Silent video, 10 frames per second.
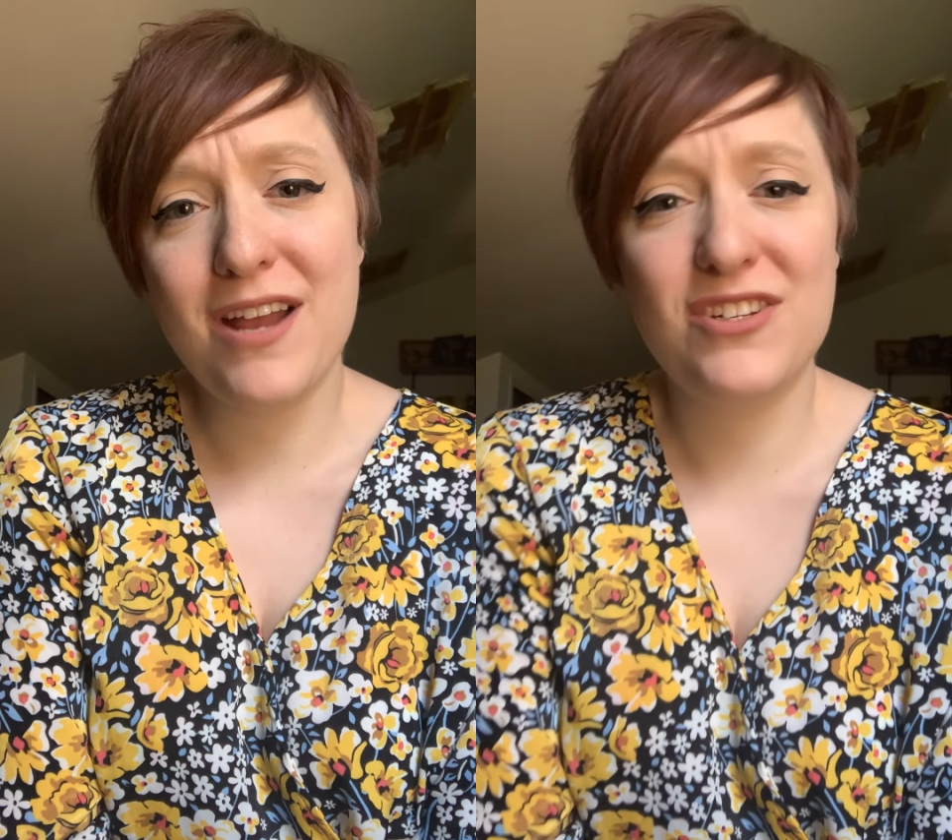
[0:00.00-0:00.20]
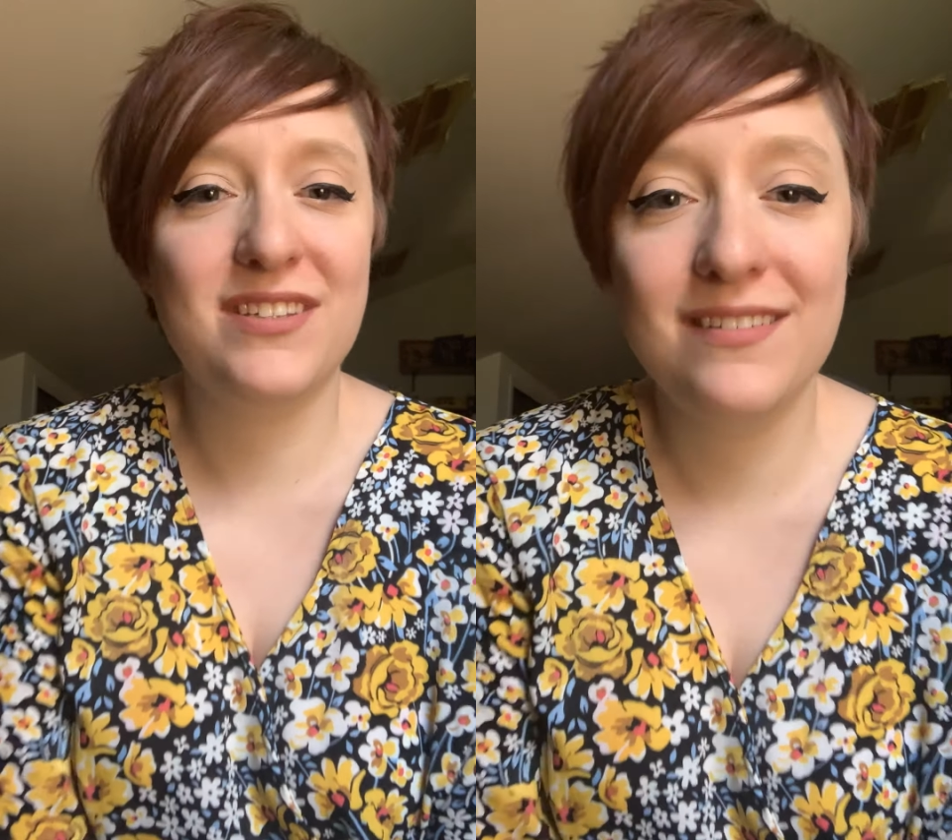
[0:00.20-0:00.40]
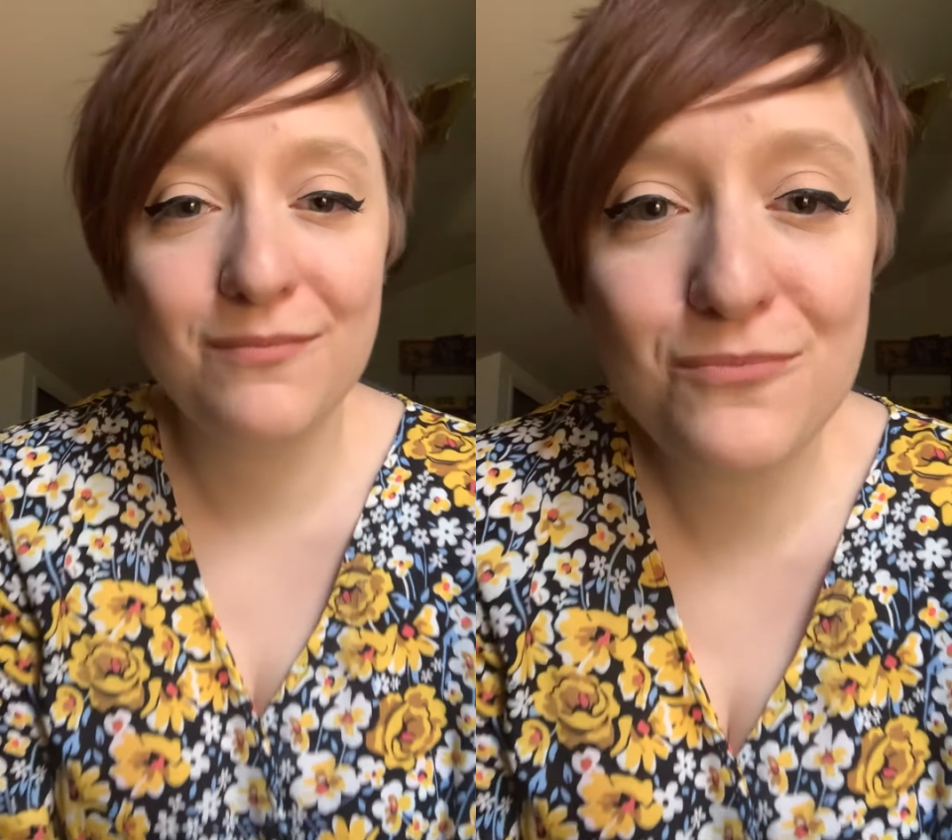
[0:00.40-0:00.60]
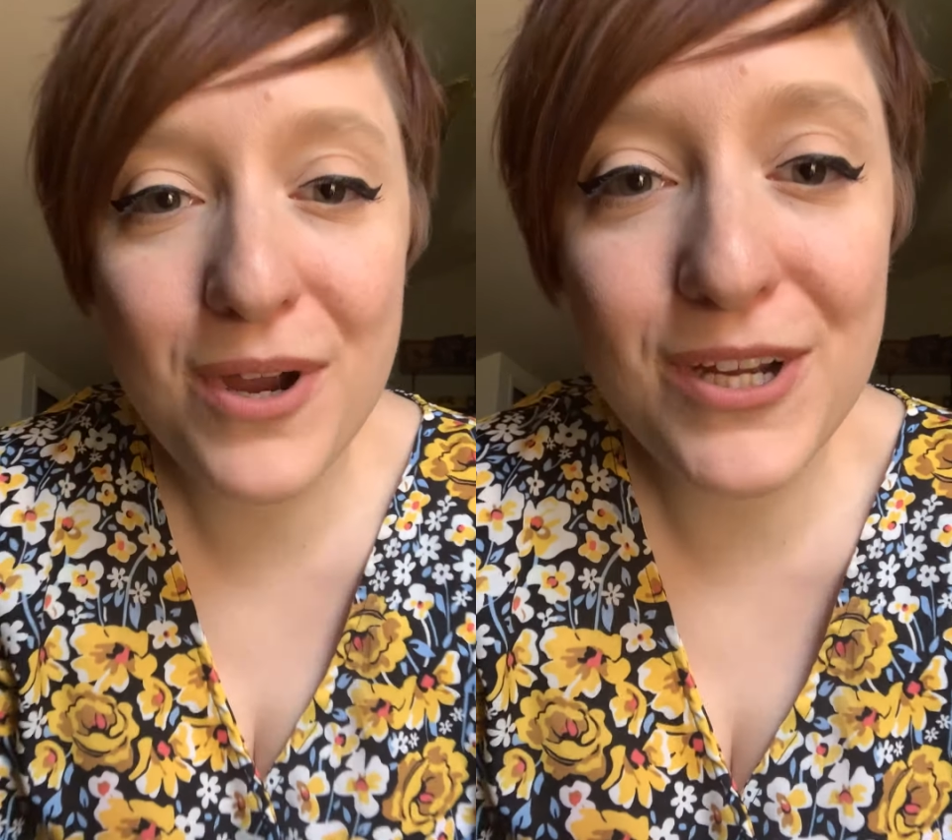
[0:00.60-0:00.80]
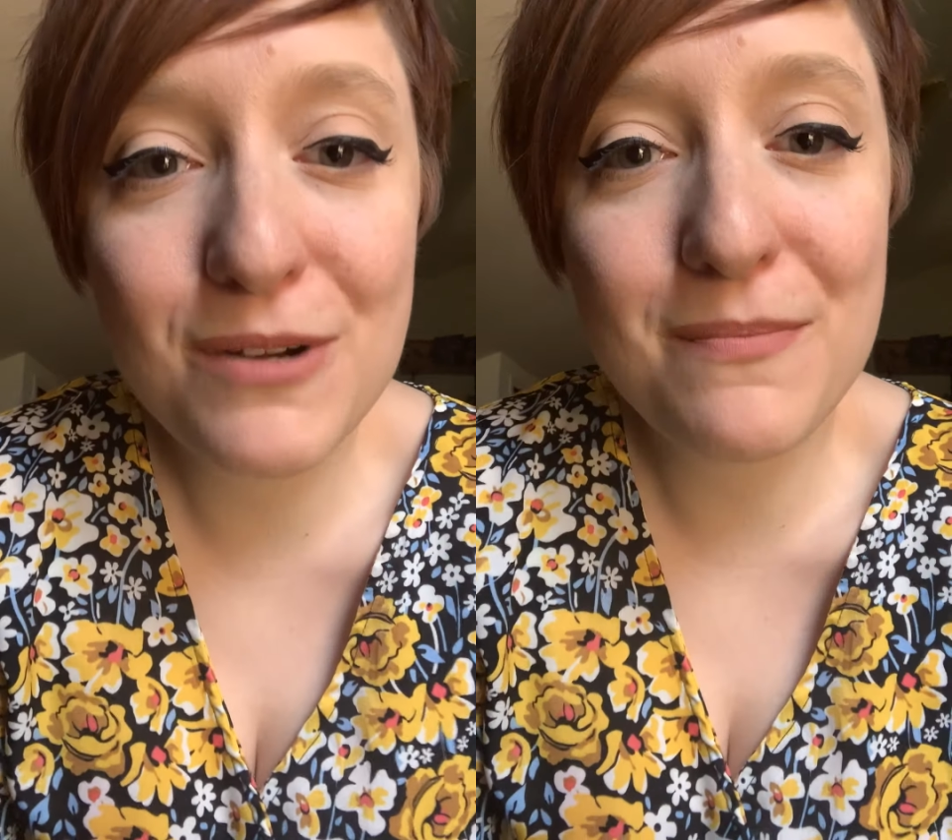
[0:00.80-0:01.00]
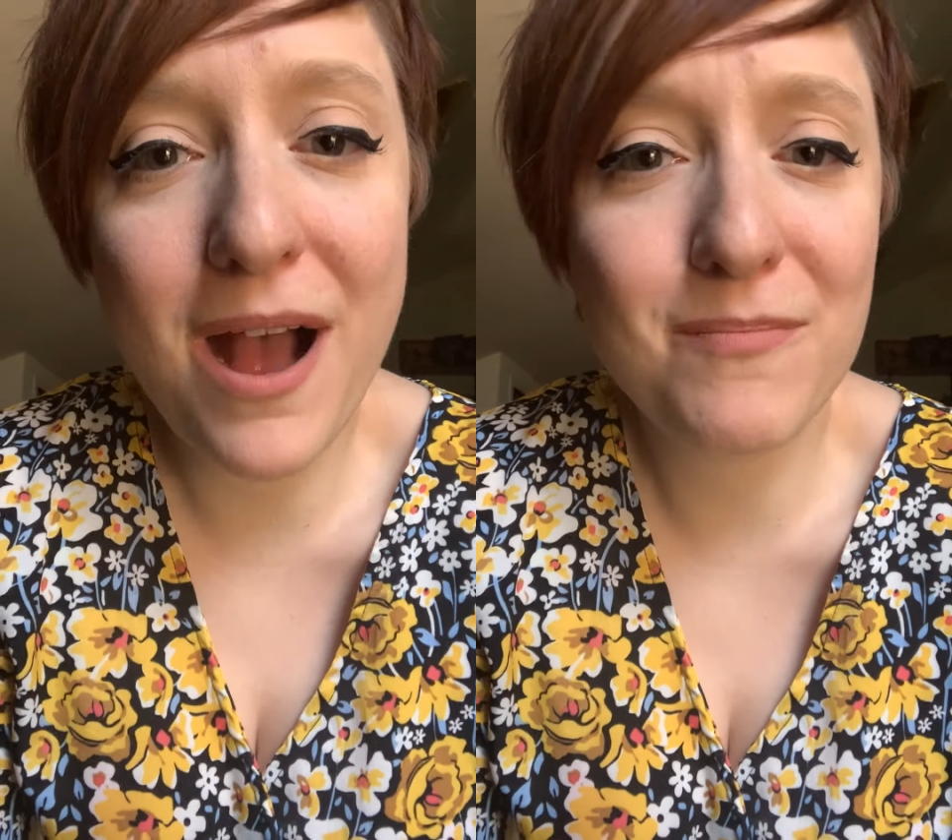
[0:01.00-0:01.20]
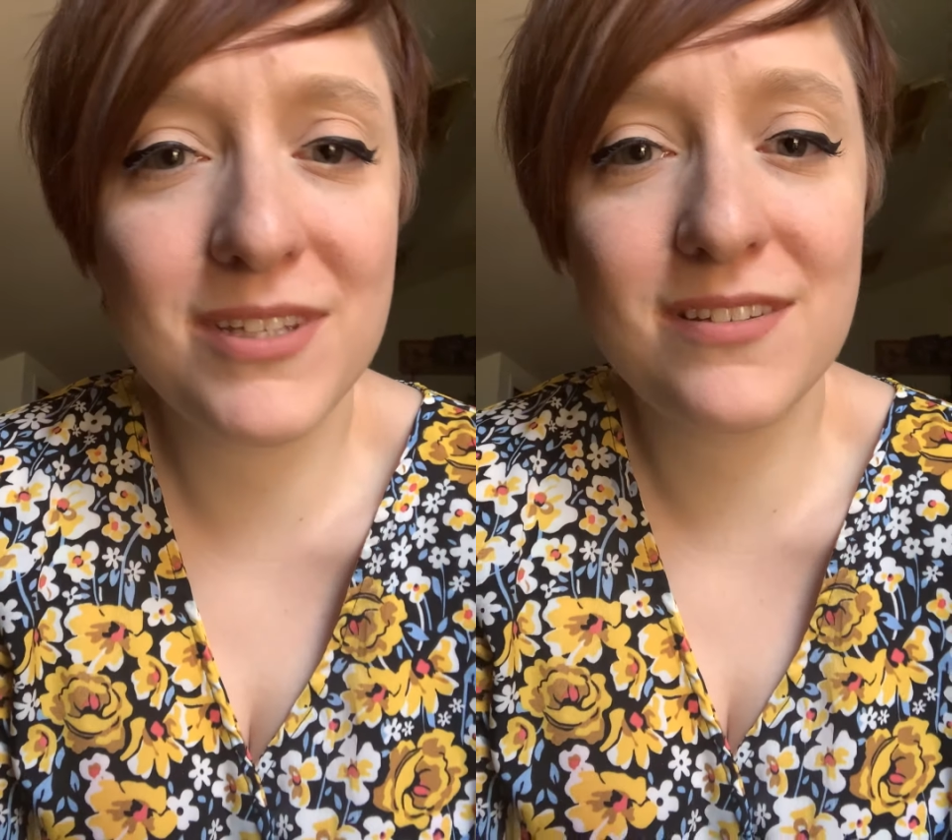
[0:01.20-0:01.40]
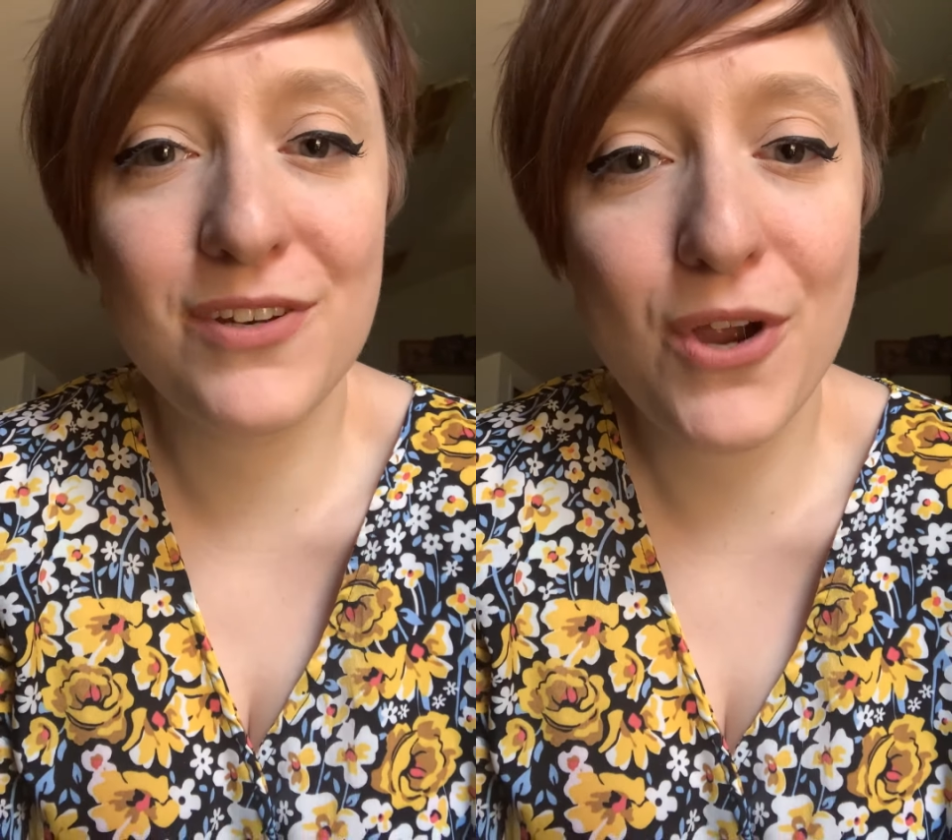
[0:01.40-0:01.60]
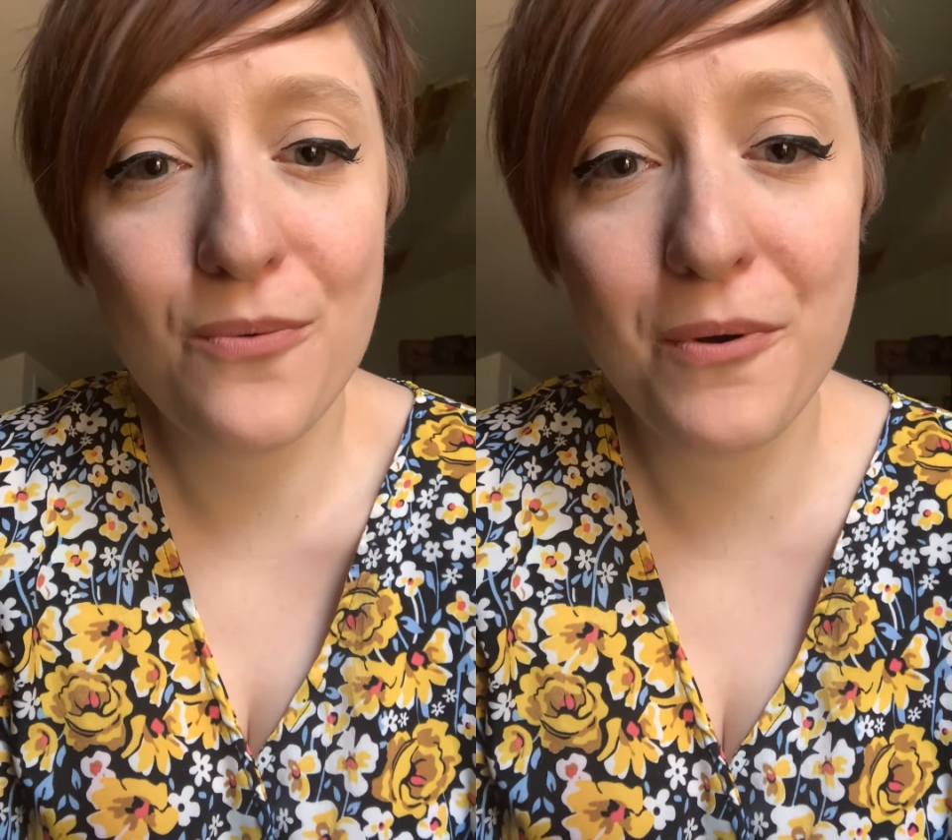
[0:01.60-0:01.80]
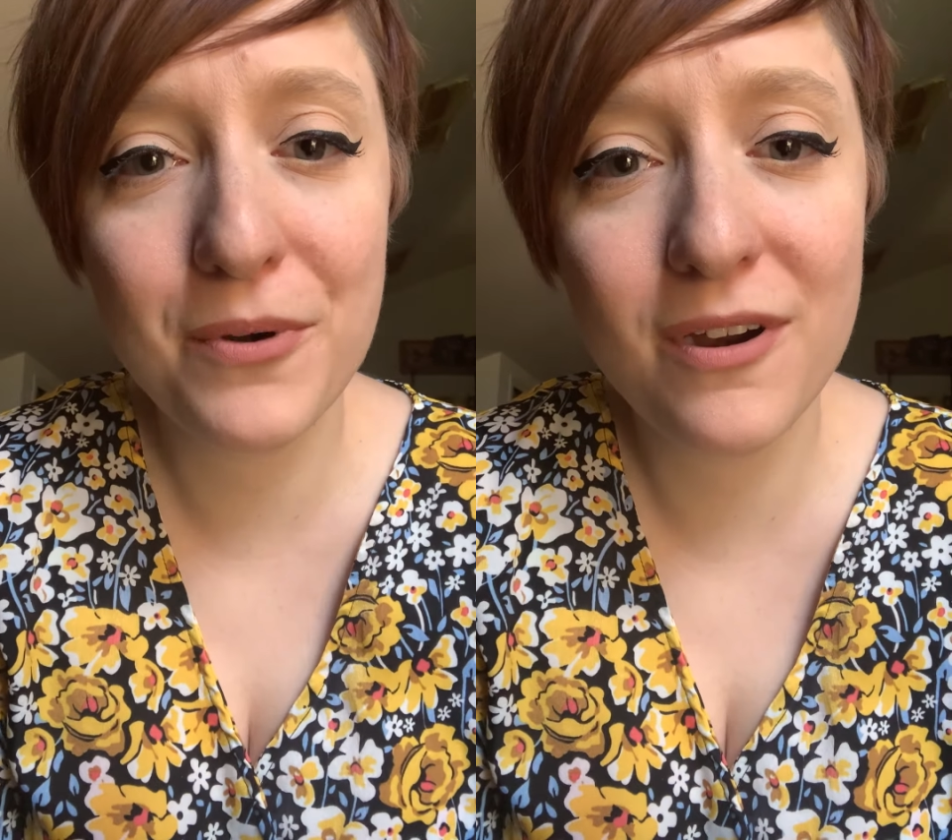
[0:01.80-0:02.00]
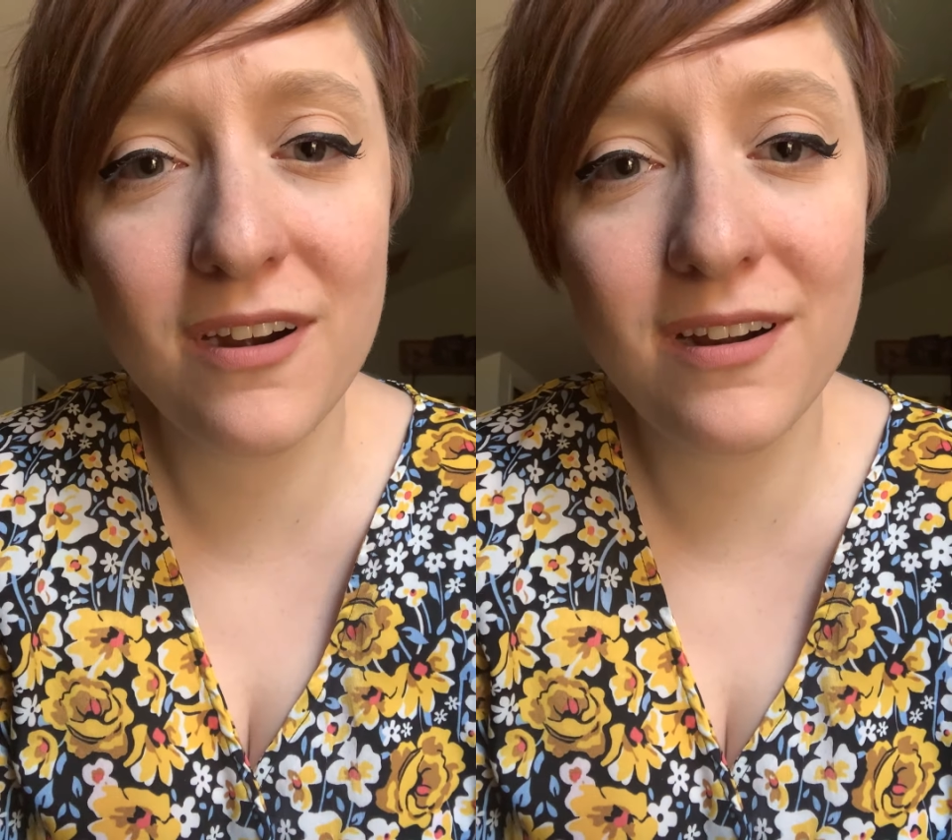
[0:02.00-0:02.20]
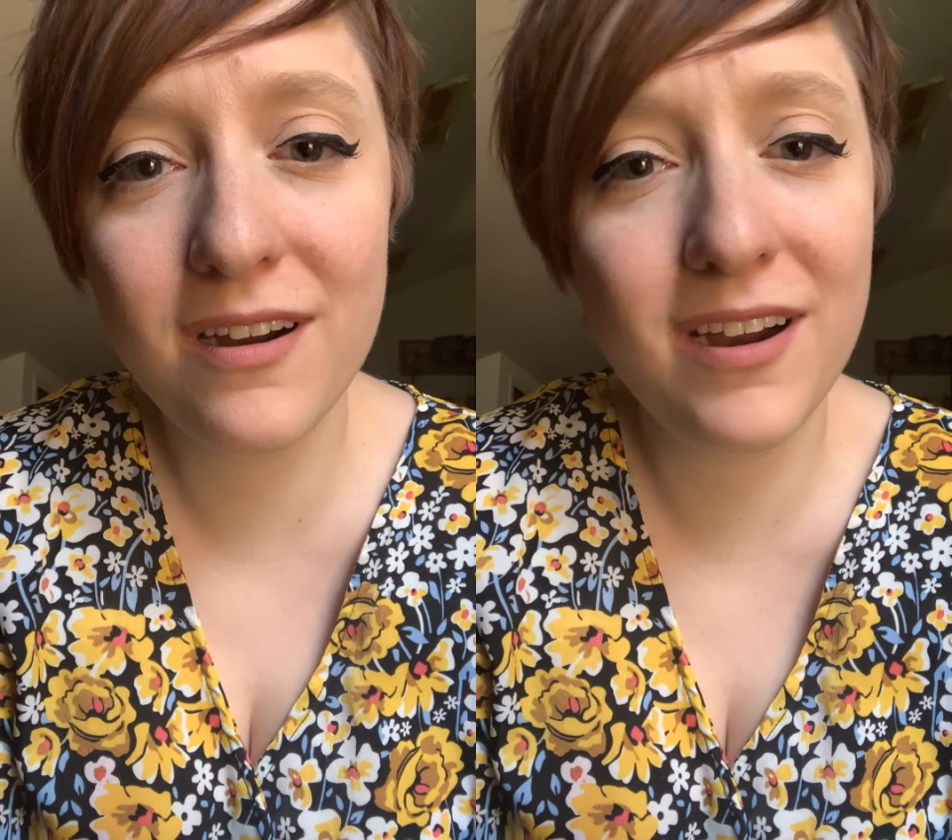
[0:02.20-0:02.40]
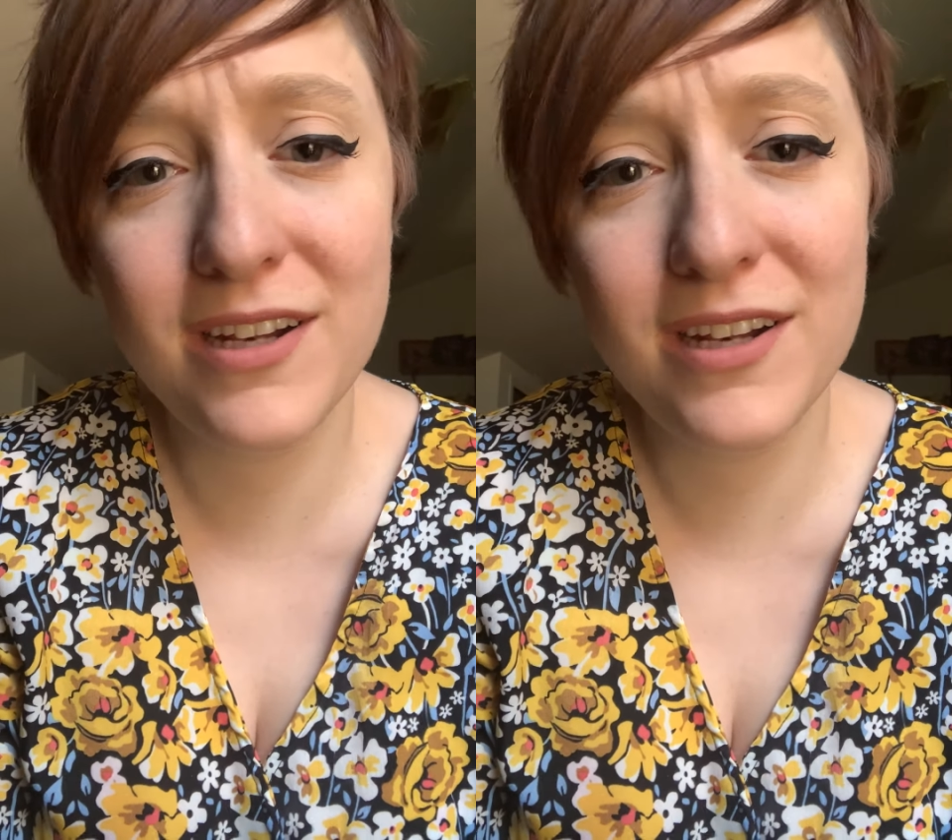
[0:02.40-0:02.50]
And she said, "What your mom doesn't know won't hurt her,